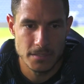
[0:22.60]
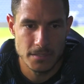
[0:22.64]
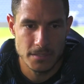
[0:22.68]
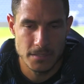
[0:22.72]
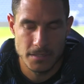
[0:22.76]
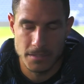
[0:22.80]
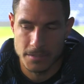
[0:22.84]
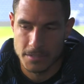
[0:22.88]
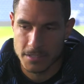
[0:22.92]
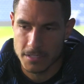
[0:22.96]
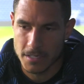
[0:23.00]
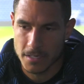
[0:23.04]

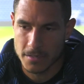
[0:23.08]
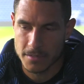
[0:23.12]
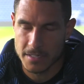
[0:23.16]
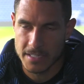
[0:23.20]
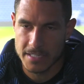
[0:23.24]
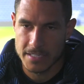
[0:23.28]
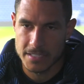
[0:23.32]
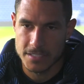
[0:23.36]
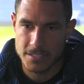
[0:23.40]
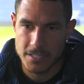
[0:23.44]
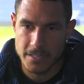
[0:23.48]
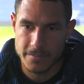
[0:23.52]
know, you don't
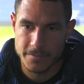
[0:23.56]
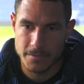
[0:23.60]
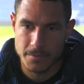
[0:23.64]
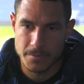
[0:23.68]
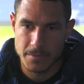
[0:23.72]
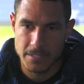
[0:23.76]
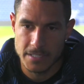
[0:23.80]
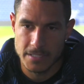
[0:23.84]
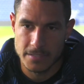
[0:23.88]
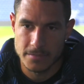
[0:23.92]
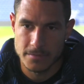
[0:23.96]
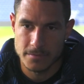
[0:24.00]
need each other
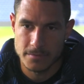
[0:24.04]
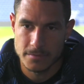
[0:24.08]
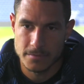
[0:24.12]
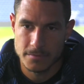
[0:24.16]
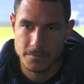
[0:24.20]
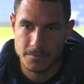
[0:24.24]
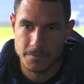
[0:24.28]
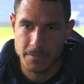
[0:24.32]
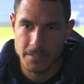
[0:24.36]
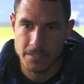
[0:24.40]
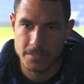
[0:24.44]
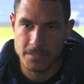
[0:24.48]
when
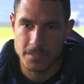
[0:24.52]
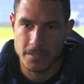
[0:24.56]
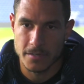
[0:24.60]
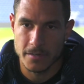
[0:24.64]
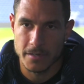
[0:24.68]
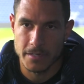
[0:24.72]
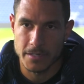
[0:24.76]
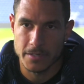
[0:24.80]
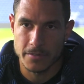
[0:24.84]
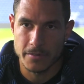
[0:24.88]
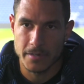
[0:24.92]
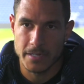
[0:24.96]
things are
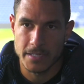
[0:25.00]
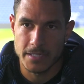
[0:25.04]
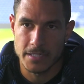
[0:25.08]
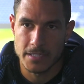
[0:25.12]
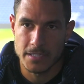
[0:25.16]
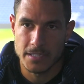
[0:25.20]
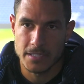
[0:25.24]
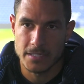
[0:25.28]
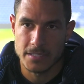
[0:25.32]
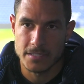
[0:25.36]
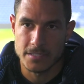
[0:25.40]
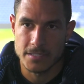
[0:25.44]
going great.
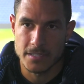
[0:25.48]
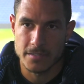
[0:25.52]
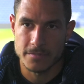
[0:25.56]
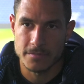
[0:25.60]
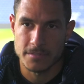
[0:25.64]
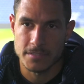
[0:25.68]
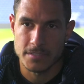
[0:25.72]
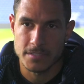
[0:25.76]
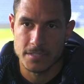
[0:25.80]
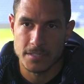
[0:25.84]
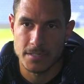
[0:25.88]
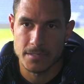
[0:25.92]
You need each
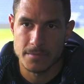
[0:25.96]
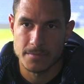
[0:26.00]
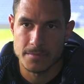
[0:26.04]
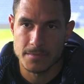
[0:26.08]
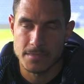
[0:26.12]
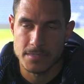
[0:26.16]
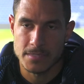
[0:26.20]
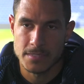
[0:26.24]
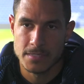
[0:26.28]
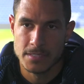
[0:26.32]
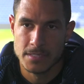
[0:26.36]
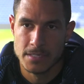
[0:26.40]
other at
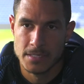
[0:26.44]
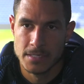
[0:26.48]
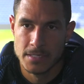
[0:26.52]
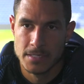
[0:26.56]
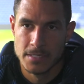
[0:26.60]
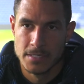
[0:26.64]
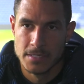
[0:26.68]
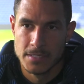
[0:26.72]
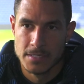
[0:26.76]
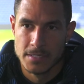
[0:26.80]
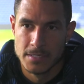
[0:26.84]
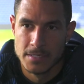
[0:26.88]
times
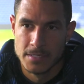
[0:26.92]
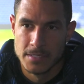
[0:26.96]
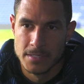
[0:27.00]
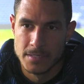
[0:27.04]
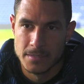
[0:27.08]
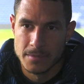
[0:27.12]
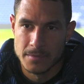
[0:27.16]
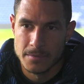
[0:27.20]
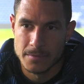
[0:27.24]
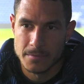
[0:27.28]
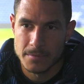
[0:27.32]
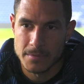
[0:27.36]

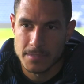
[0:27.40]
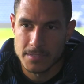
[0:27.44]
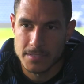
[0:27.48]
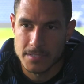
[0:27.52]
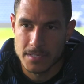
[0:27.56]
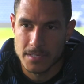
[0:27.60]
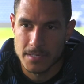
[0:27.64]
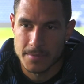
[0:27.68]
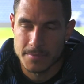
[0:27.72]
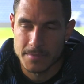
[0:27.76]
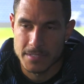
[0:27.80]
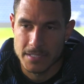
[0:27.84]
when
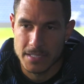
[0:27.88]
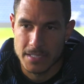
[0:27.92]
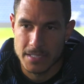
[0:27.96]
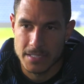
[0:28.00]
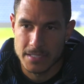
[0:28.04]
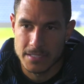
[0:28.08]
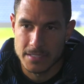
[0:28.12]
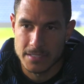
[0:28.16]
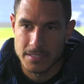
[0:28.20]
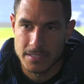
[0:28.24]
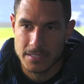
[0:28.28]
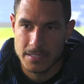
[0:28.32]
times are
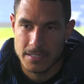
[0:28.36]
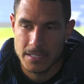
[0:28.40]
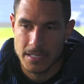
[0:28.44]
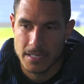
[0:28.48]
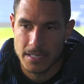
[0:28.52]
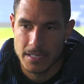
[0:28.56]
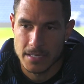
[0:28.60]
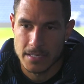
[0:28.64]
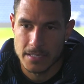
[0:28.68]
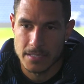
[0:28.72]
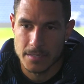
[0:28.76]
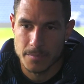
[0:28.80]
getting
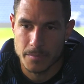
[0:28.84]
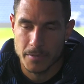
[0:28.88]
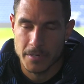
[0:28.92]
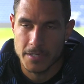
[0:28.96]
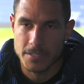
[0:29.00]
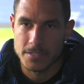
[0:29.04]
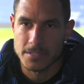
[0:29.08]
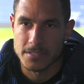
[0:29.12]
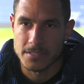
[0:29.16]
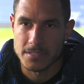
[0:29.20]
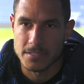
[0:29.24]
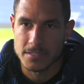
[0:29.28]
the
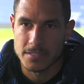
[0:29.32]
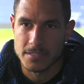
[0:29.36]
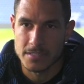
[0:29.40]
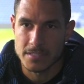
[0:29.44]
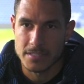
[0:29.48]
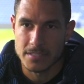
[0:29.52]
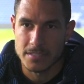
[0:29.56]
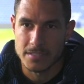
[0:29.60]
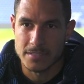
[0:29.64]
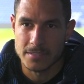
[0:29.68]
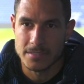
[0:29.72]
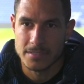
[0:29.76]
pressure's on,
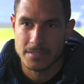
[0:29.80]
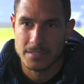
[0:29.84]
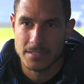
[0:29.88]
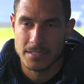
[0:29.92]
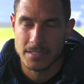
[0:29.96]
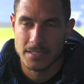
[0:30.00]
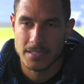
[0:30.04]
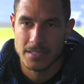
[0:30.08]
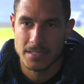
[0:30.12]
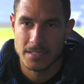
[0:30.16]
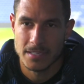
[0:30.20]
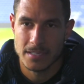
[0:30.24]
and
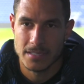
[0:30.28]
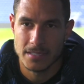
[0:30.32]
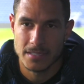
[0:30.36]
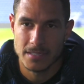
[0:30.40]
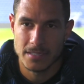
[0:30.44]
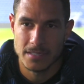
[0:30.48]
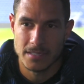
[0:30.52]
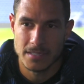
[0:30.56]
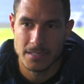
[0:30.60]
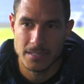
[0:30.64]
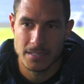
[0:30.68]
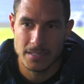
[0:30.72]

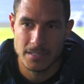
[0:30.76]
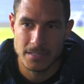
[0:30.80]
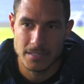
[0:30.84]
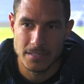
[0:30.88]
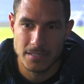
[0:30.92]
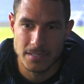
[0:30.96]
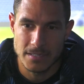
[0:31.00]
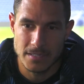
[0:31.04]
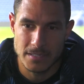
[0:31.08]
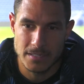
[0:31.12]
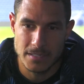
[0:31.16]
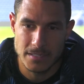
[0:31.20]

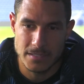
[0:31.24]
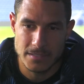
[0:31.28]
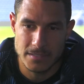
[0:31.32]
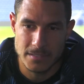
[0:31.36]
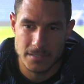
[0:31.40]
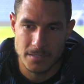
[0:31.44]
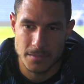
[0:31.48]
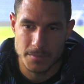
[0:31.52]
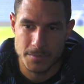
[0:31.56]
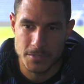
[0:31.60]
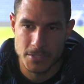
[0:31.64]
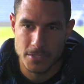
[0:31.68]

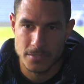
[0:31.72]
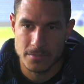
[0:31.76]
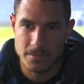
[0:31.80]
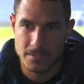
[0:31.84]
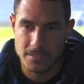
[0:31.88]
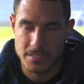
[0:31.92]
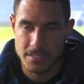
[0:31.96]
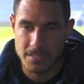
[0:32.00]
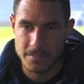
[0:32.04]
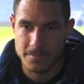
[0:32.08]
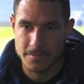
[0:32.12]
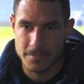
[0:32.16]
it's an
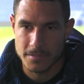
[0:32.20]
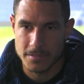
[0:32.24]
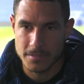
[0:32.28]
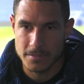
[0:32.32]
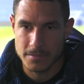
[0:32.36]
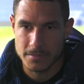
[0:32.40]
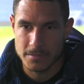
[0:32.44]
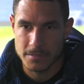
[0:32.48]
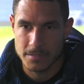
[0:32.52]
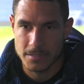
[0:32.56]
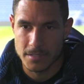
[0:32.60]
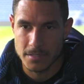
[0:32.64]
opportunity
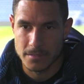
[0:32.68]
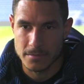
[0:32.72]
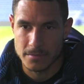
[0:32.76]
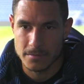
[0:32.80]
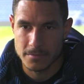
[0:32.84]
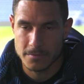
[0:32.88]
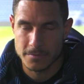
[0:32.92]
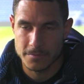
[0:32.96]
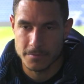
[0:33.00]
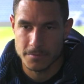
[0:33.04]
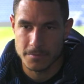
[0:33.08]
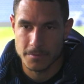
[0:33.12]
for, you know,
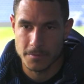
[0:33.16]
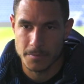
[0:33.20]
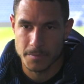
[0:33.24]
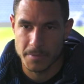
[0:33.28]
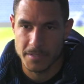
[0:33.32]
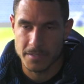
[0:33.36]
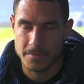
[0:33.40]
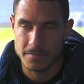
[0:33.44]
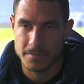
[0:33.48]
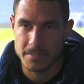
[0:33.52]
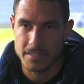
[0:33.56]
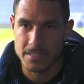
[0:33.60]
for
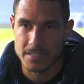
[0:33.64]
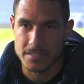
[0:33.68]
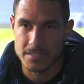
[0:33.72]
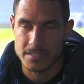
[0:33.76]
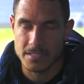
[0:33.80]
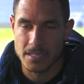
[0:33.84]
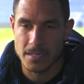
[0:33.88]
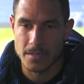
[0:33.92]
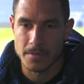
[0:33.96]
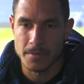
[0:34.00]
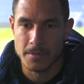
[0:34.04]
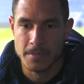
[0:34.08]
big things.
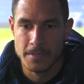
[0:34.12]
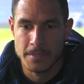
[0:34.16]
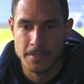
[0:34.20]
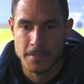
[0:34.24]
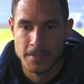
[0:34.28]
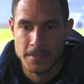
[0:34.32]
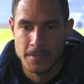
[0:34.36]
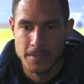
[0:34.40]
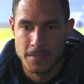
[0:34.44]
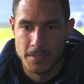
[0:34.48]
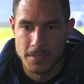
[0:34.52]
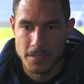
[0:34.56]
So, you
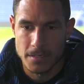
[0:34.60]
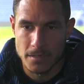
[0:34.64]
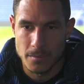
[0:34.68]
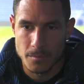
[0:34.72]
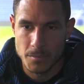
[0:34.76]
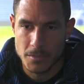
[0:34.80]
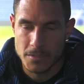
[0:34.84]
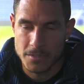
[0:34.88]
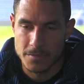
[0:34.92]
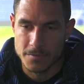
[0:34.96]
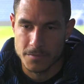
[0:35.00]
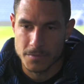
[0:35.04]
know,
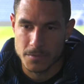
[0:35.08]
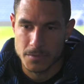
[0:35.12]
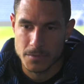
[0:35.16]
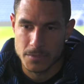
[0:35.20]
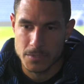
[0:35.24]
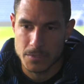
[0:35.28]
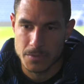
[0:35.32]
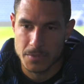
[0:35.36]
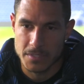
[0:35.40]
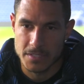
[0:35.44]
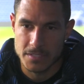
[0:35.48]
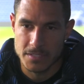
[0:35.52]
I'm looking
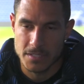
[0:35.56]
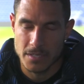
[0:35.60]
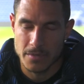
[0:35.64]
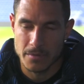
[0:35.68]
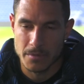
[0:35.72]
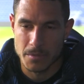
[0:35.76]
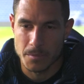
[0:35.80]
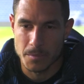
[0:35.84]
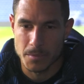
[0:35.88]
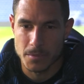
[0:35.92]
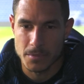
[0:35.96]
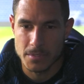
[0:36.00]
forward to it.
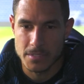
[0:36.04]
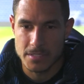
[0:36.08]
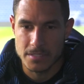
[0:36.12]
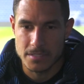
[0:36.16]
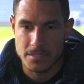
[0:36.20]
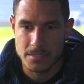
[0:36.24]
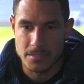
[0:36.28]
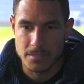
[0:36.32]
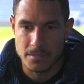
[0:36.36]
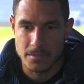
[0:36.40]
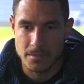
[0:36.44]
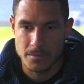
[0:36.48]
So are the
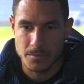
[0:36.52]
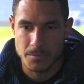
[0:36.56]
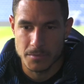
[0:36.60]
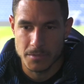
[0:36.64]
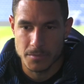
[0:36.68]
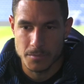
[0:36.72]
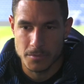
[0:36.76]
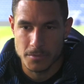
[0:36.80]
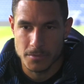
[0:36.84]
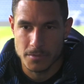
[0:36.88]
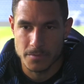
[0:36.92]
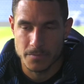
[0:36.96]
boys, and
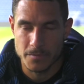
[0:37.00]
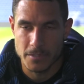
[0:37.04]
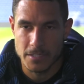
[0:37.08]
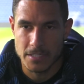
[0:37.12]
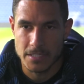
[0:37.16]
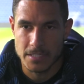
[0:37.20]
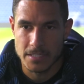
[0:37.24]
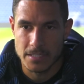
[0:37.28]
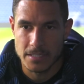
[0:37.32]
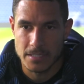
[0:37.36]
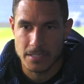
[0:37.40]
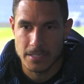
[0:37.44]
we're more than
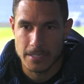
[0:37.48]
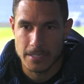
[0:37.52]
ready.